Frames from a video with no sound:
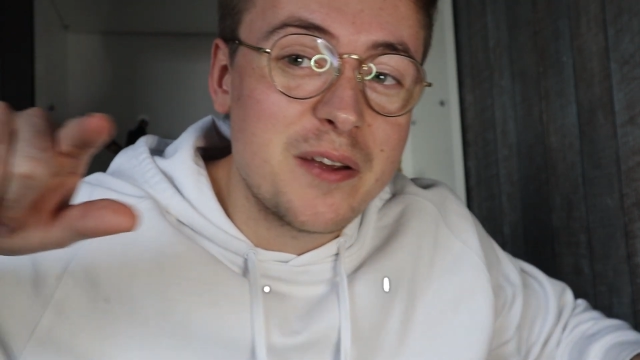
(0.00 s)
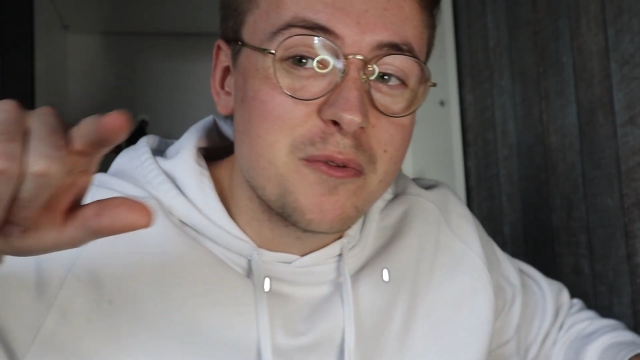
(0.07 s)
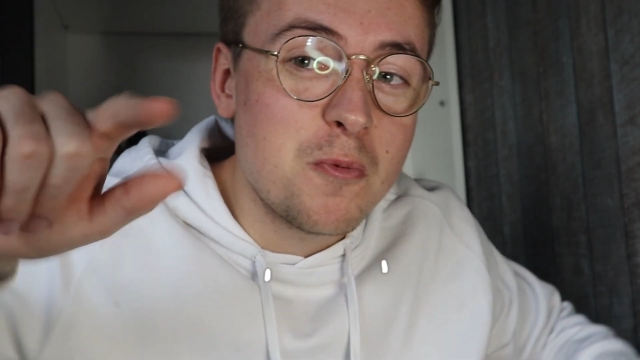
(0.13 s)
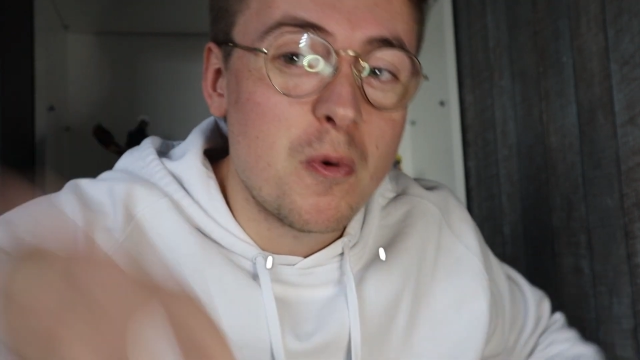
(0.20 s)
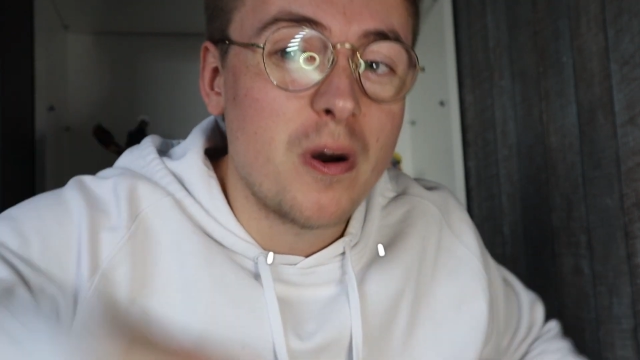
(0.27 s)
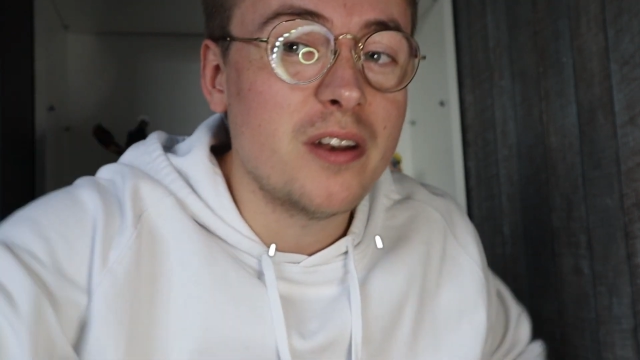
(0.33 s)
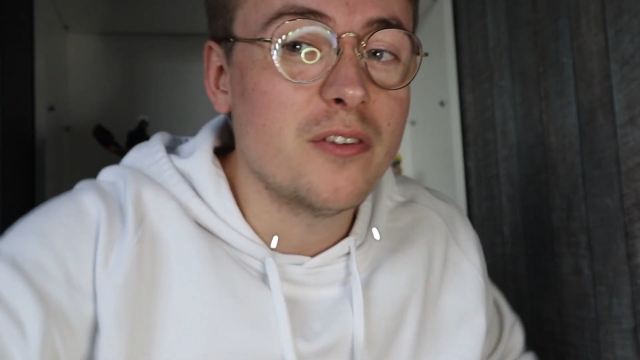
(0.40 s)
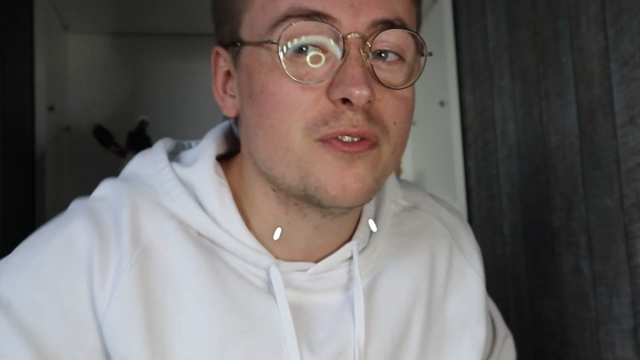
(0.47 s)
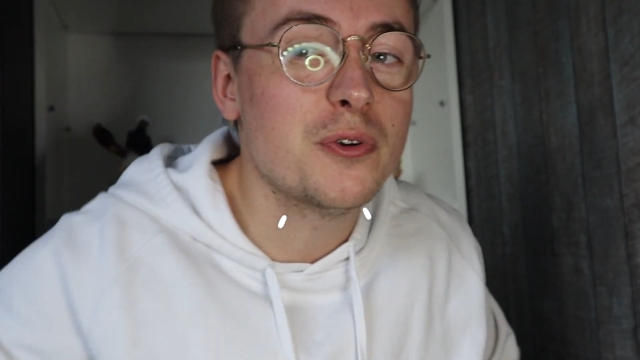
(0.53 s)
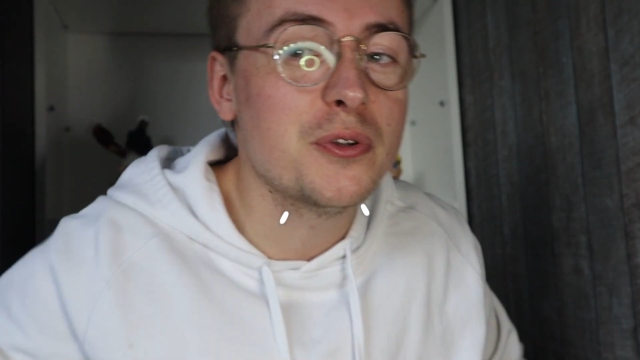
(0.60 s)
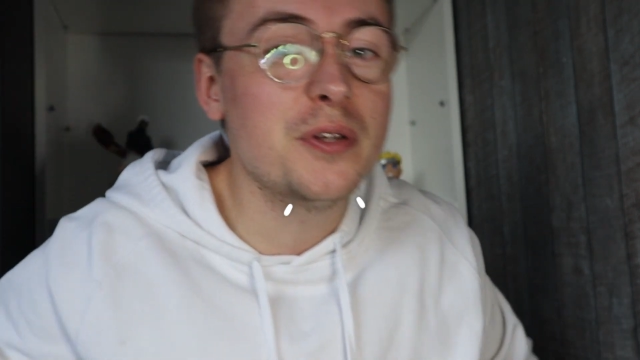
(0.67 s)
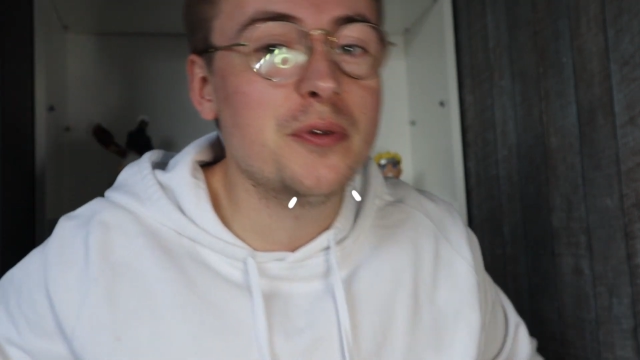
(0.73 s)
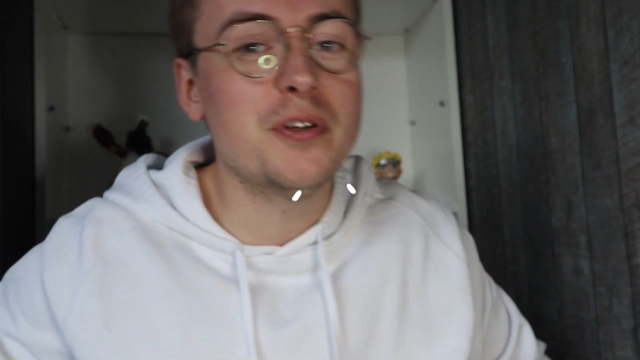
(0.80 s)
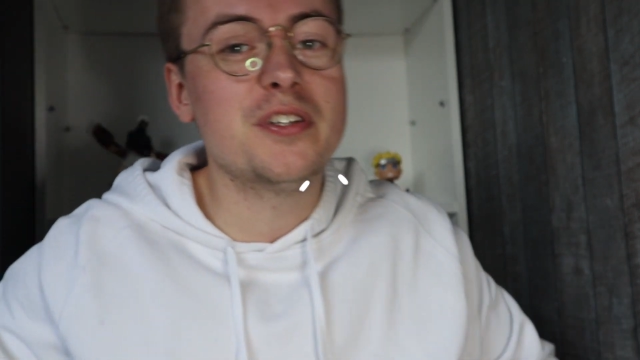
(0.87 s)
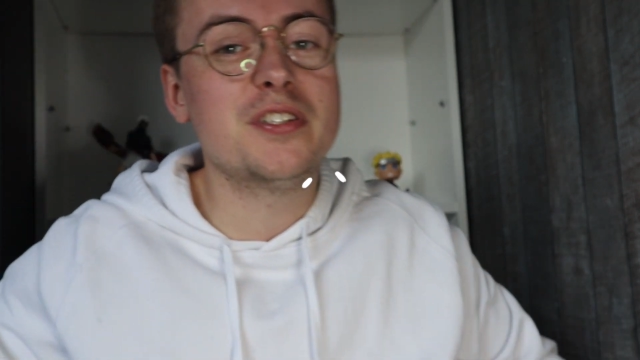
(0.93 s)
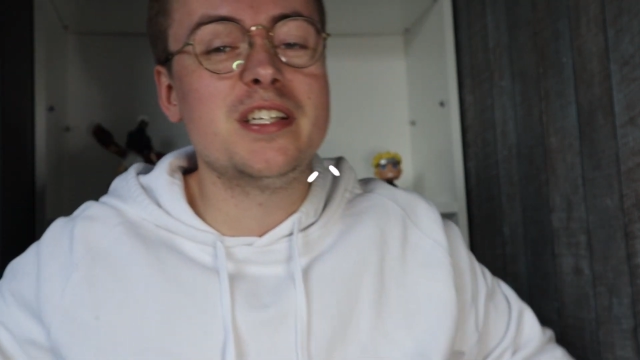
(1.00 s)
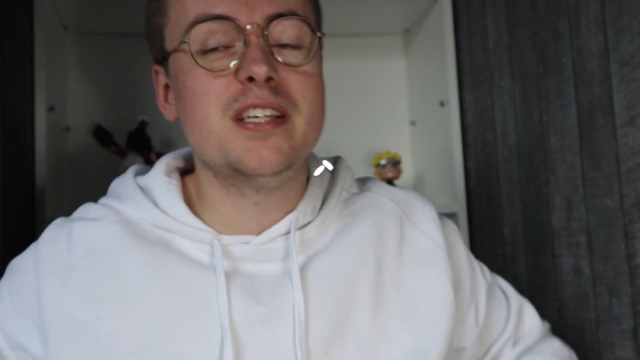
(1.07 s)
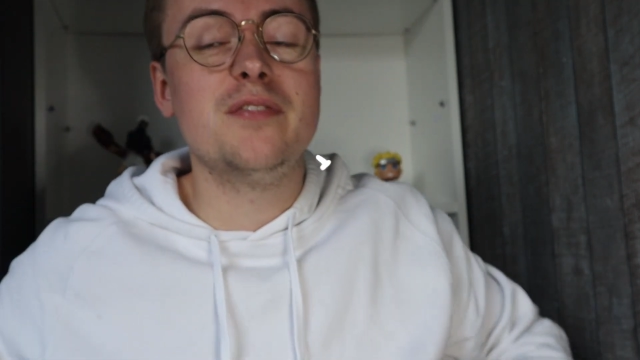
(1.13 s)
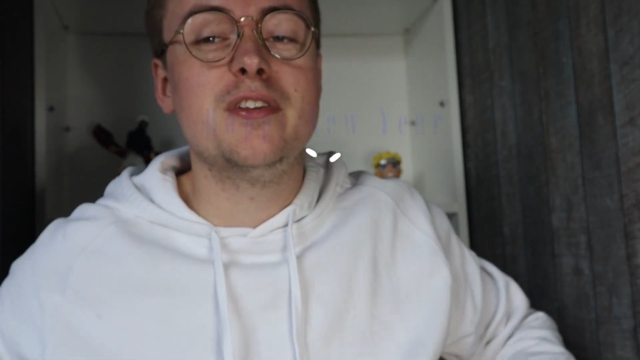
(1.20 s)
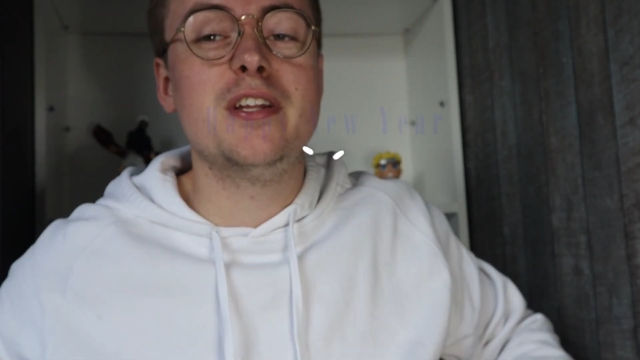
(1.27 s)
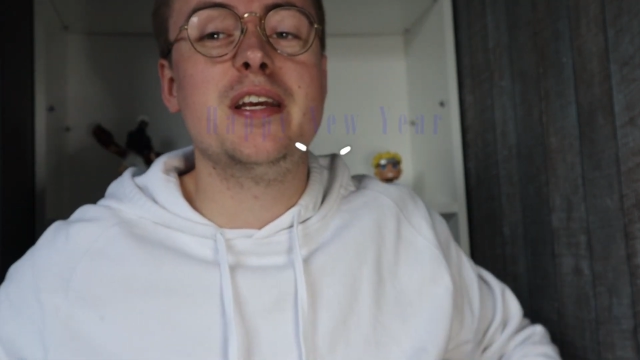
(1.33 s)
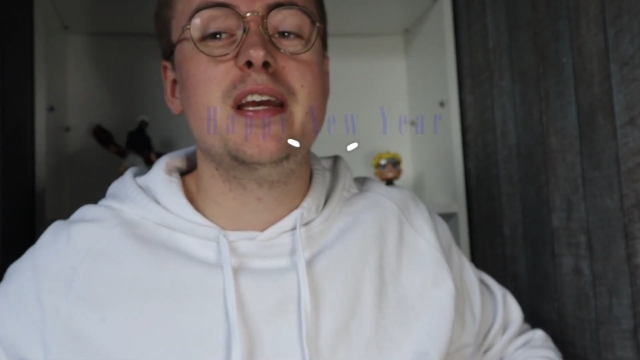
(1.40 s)
a wonderful New Year's
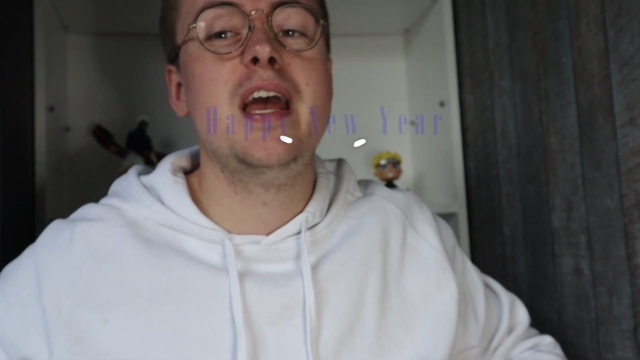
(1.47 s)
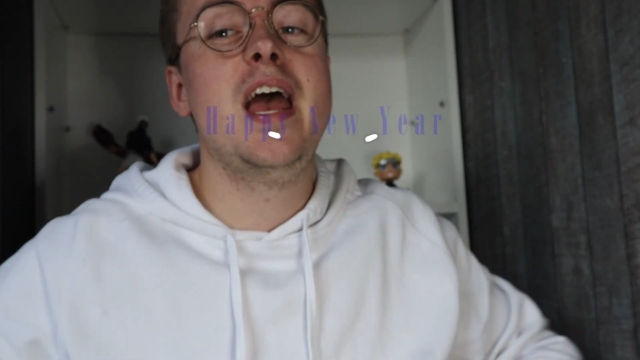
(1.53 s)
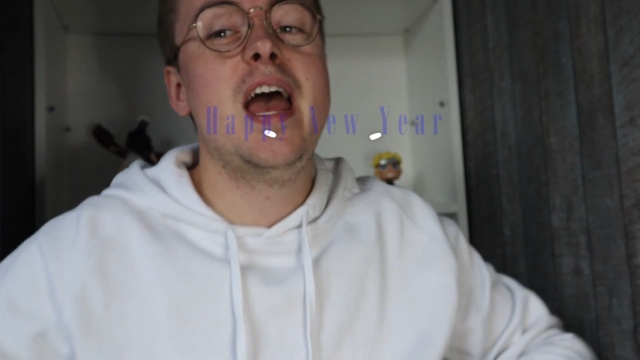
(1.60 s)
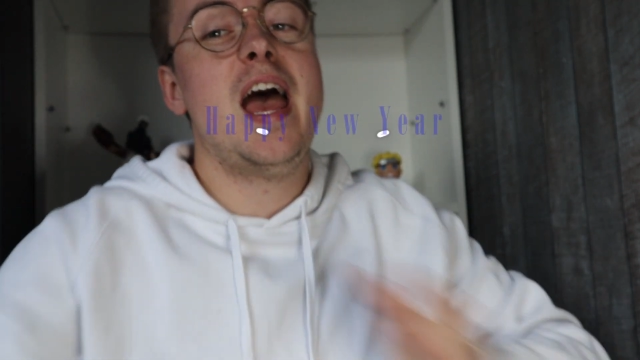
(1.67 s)
evening.